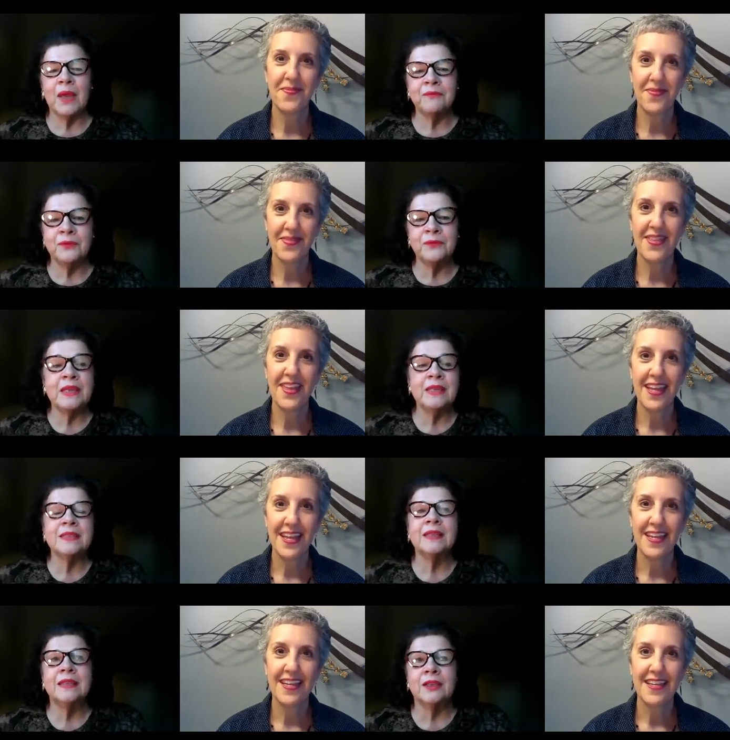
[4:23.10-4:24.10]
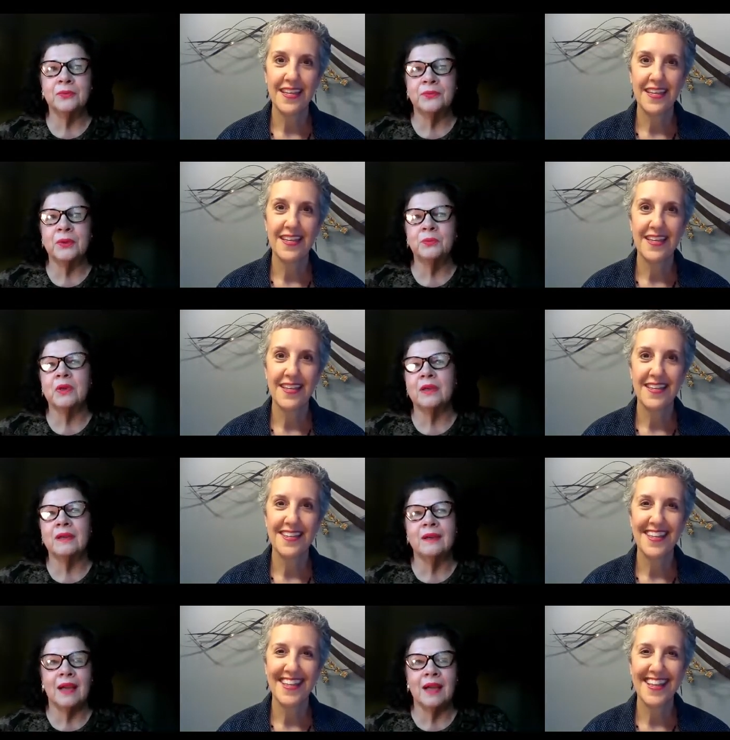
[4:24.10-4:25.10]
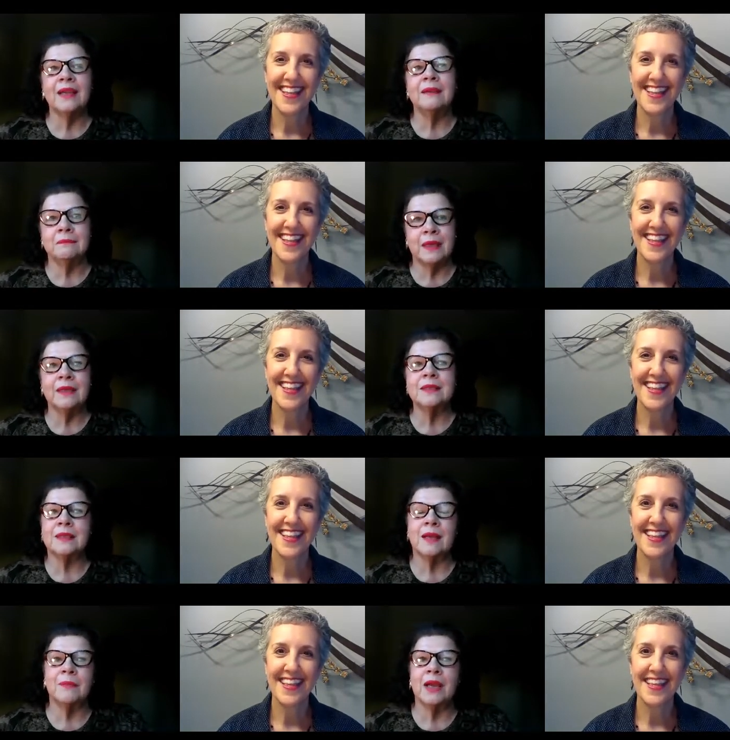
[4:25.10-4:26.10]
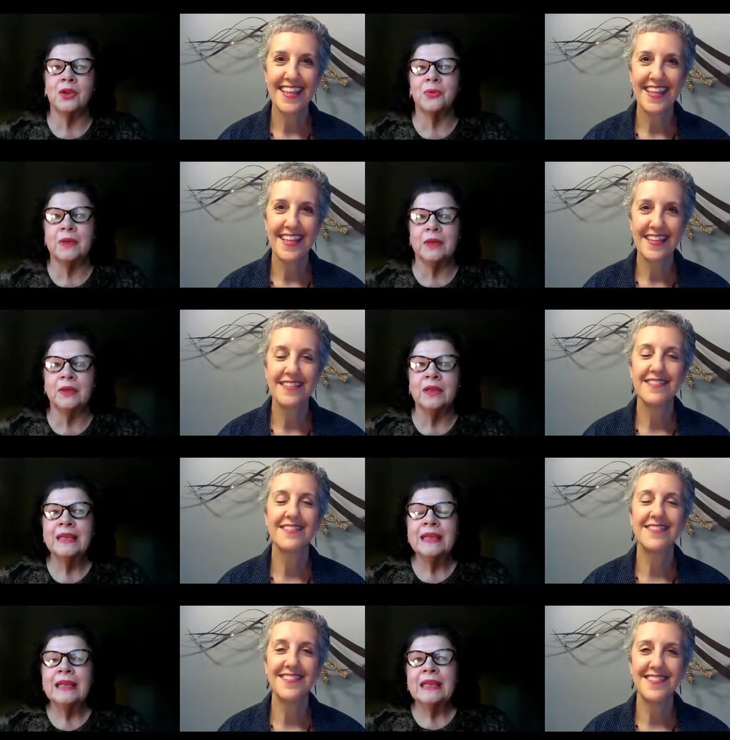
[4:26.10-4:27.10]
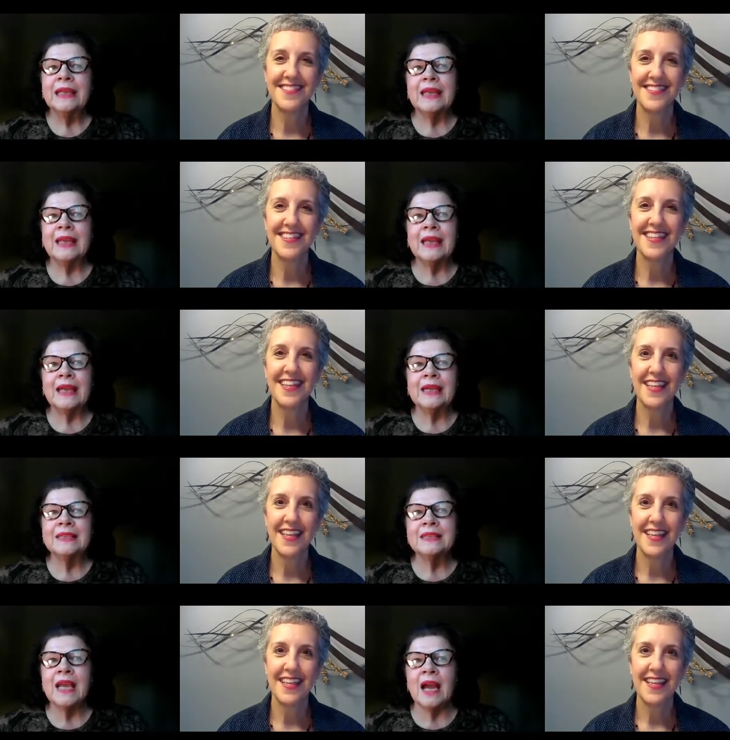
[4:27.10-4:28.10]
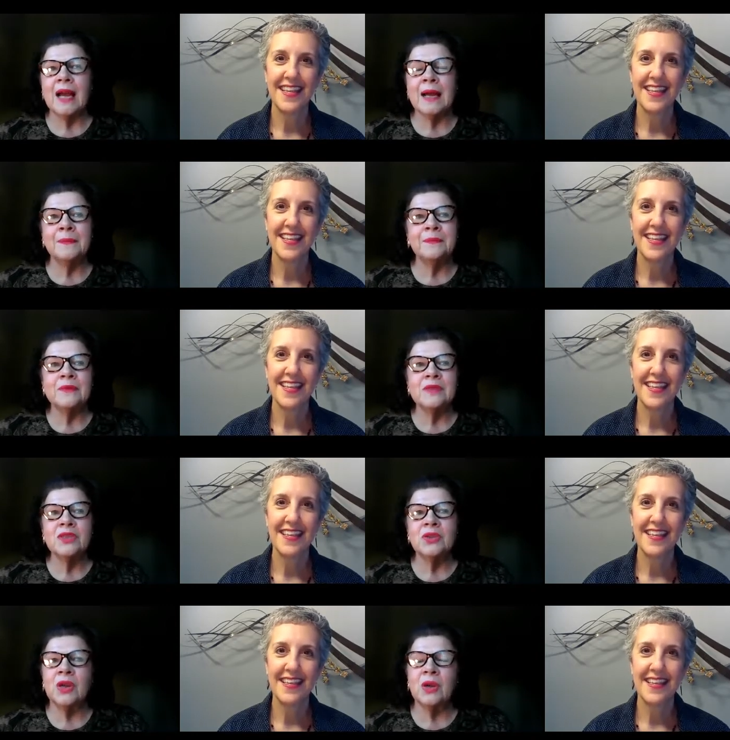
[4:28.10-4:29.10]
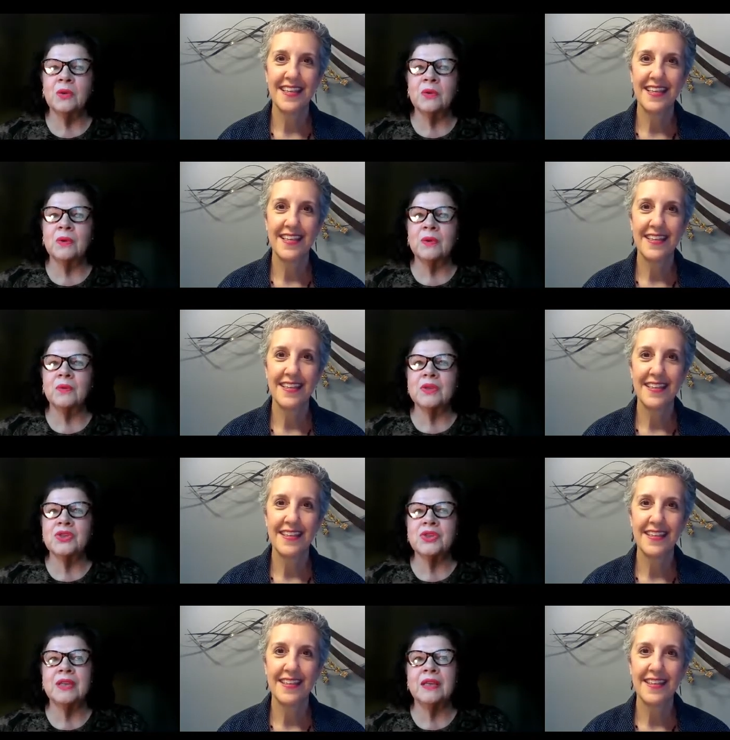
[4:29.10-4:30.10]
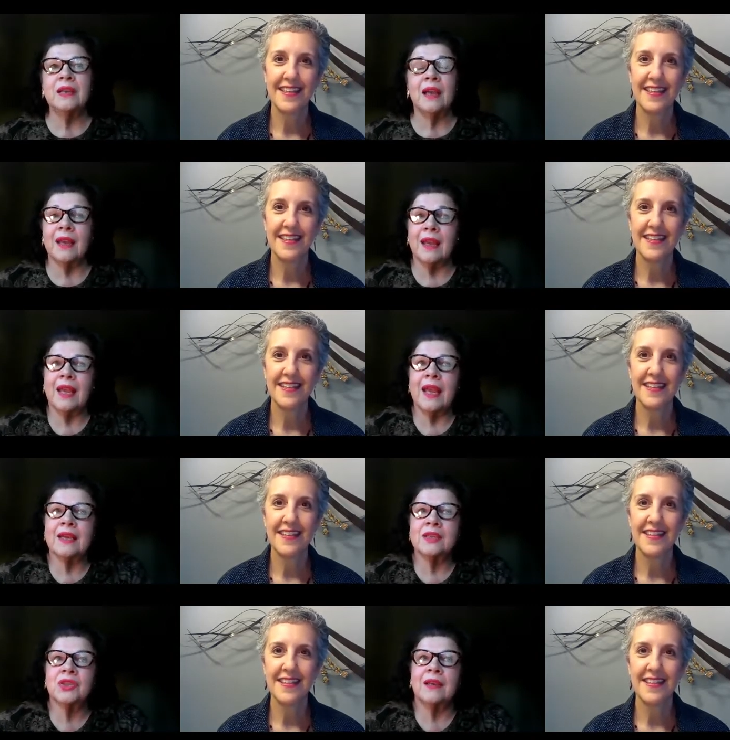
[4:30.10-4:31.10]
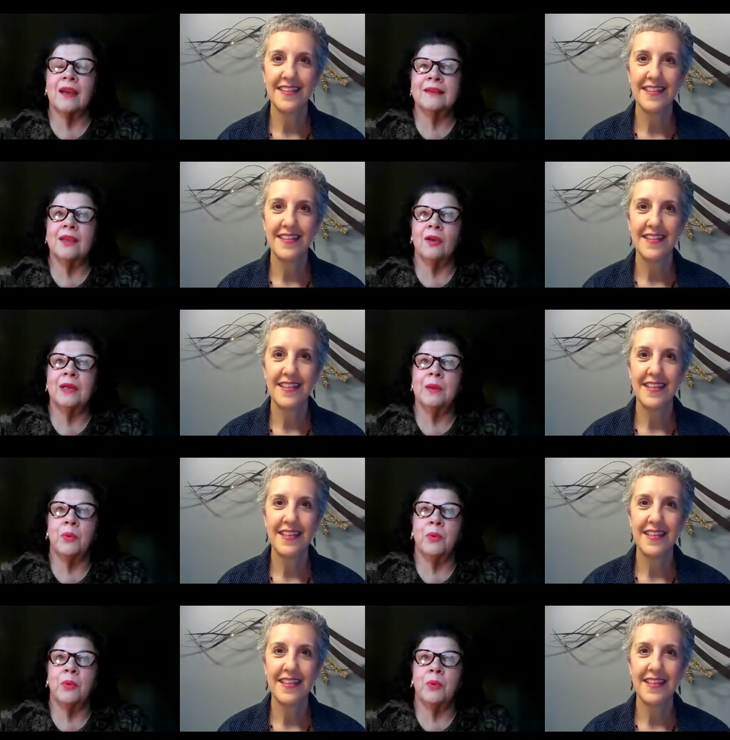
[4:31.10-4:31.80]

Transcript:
Speaker 1: at 1510 Guilford, where I ended up my career. Mm. And um, you know, she I, I, actually got the only